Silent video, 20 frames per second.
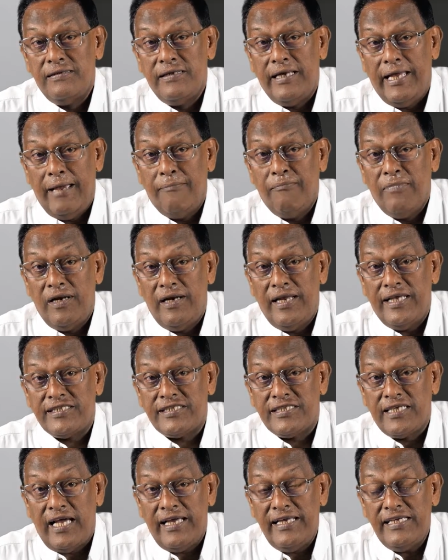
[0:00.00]
MLA
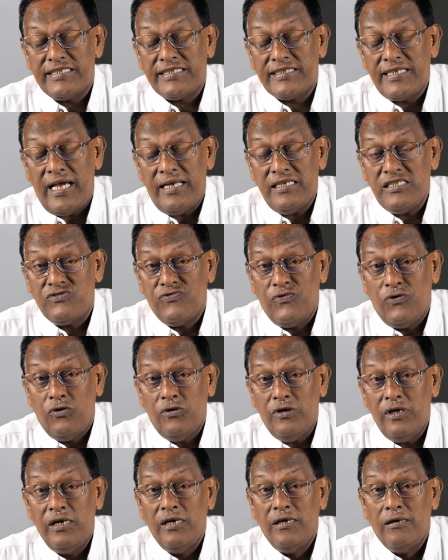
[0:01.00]
style stands
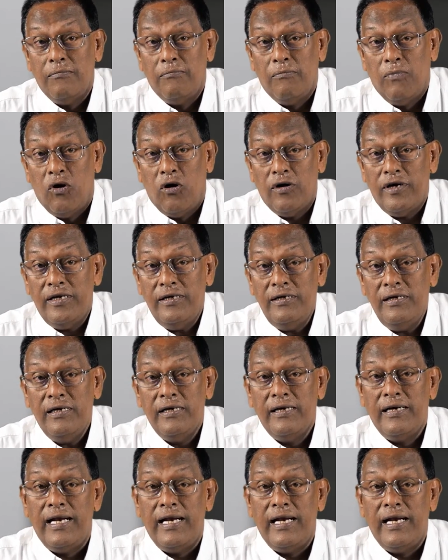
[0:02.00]
for Modern